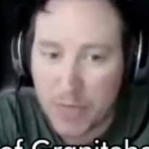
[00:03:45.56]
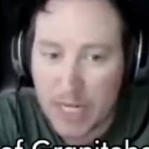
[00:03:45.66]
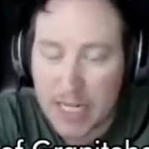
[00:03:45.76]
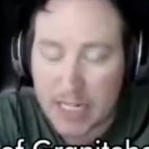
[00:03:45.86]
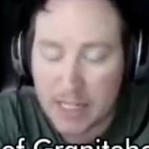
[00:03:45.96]

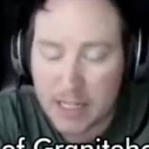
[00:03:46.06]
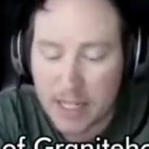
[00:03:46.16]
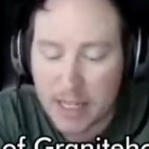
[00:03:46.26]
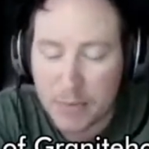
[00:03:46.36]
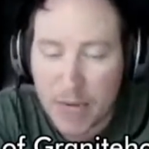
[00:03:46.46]

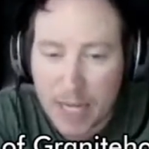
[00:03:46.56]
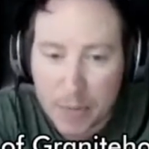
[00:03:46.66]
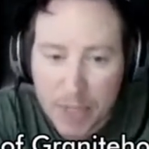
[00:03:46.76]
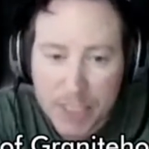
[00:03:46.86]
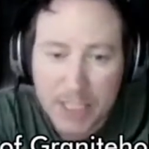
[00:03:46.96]
but in my
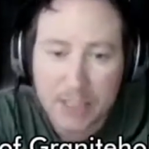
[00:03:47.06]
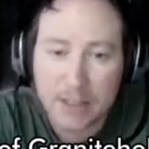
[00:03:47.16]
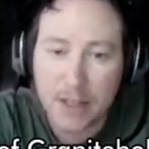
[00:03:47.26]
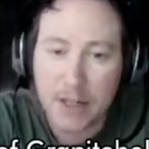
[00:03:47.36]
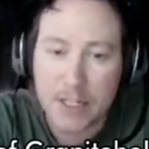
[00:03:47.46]

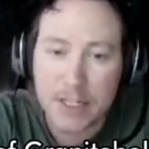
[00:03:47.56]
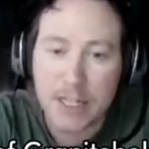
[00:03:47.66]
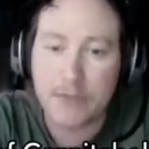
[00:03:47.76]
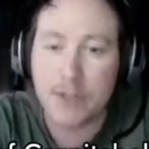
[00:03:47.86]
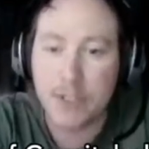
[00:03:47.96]
opinion, there is
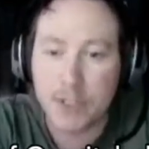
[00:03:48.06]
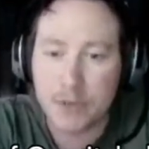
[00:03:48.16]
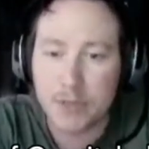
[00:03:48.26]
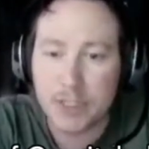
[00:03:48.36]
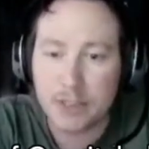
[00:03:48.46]
never a
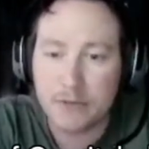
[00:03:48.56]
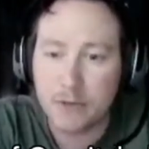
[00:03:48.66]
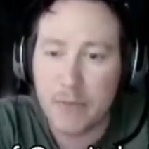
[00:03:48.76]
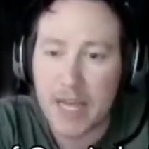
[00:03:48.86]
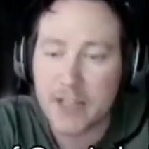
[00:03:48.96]
good reason
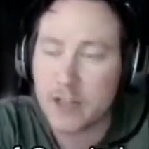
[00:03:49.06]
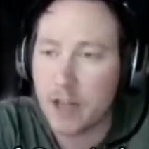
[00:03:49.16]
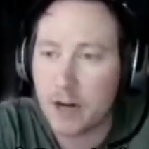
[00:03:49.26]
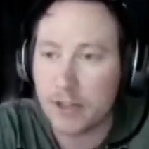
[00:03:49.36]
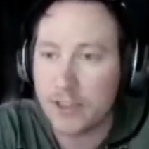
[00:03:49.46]
for mass
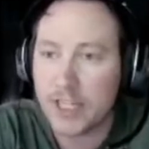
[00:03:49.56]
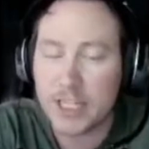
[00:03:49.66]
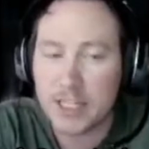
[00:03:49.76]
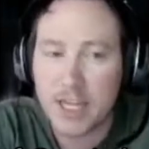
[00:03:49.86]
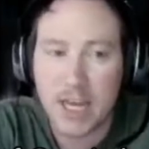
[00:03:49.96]
slaughter and
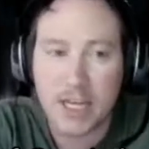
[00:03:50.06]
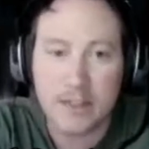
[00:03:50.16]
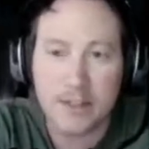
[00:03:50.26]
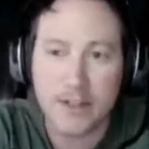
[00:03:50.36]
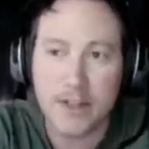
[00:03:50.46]

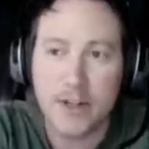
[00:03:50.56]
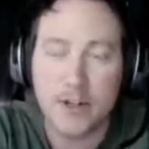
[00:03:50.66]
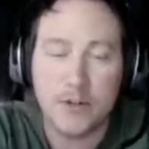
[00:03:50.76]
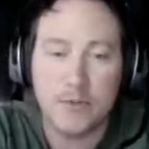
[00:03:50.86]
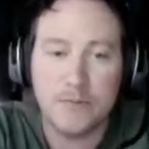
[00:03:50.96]
genocide.
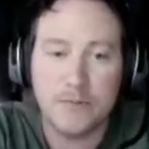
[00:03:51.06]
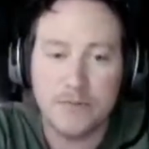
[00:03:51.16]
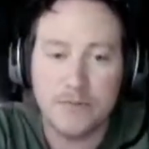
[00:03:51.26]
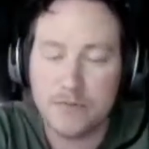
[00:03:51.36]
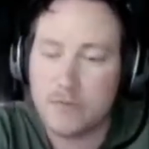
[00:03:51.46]
So
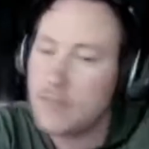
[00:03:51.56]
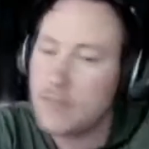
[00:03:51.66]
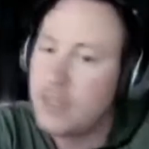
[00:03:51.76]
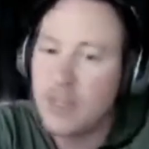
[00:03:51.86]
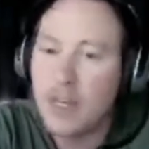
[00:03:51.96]

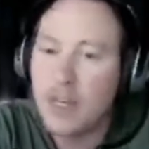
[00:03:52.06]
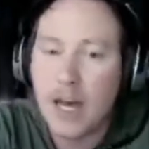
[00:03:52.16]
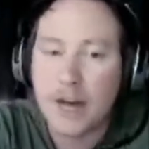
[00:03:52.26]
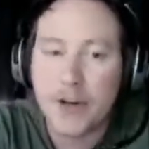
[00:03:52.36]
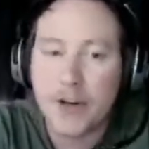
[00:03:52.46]

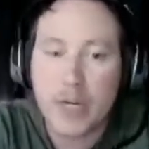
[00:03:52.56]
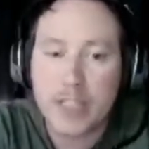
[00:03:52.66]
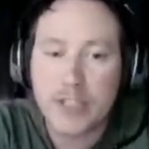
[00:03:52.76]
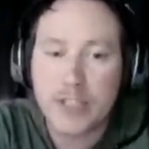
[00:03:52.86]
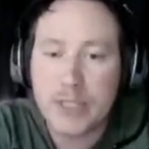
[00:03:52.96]
I don't know
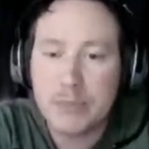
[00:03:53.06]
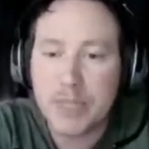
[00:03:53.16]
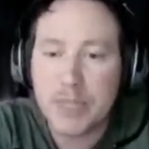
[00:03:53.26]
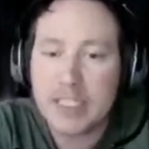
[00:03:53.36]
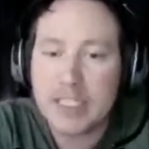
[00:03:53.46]
what he's
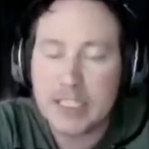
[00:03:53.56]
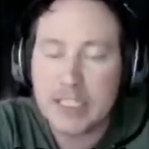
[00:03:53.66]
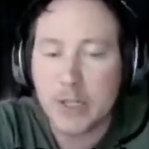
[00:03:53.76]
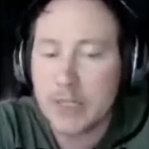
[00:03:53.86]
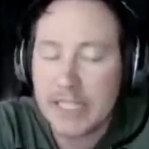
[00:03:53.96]
doing, but
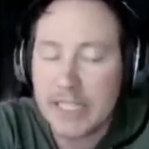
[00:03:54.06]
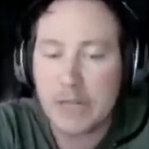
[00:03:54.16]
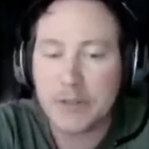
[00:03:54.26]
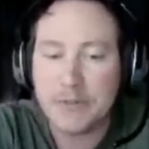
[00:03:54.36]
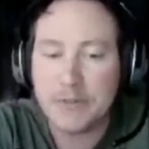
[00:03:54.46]
he's going
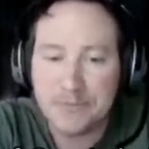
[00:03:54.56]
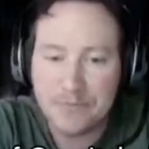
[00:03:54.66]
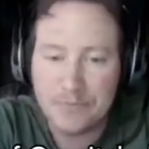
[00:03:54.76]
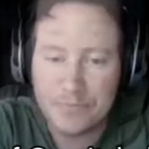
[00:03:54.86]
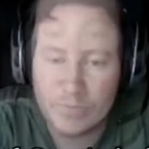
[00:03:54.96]
down.
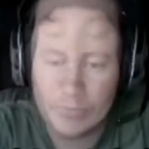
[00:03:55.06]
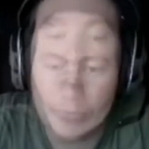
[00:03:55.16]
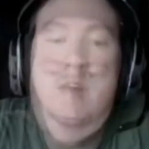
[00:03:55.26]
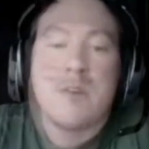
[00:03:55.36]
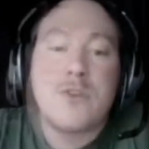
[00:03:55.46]

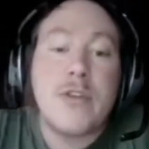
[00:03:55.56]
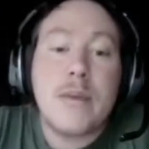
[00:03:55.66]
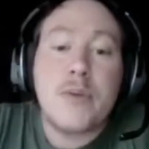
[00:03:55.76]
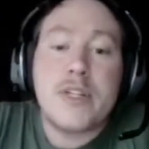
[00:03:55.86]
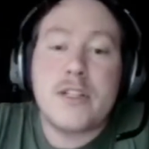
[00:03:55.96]
So
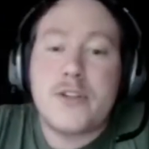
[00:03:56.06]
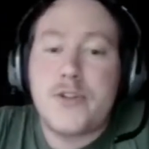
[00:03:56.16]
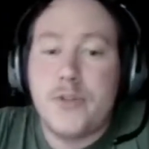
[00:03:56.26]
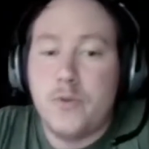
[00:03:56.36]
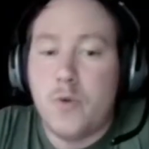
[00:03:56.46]
that brings
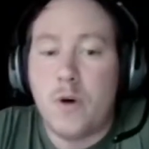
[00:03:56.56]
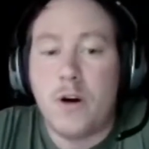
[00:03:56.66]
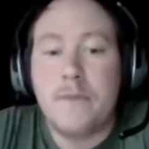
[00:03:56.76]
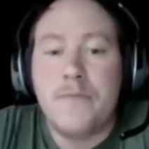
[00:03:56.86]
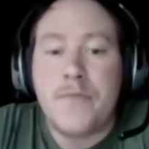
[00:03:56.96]
us to the
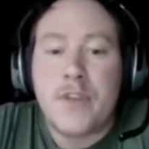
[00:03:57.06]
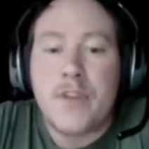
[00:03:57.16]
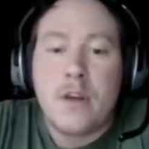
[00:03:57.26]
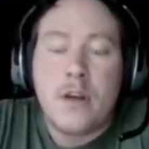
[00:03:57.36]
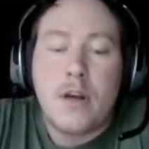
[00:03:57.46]
war.
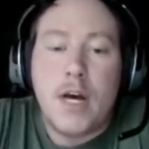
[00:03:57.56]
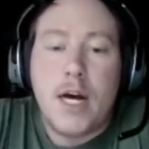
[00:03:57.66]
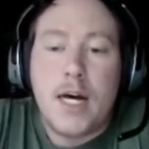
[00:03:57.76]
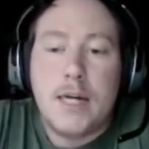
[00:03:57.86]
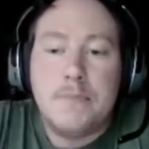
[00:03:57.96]

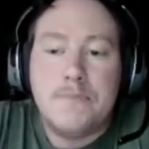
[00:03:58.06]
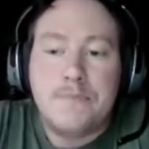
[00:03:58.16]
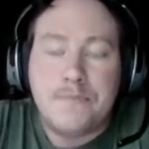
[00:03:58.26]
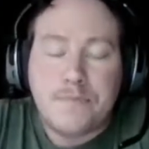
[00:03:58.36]
Um,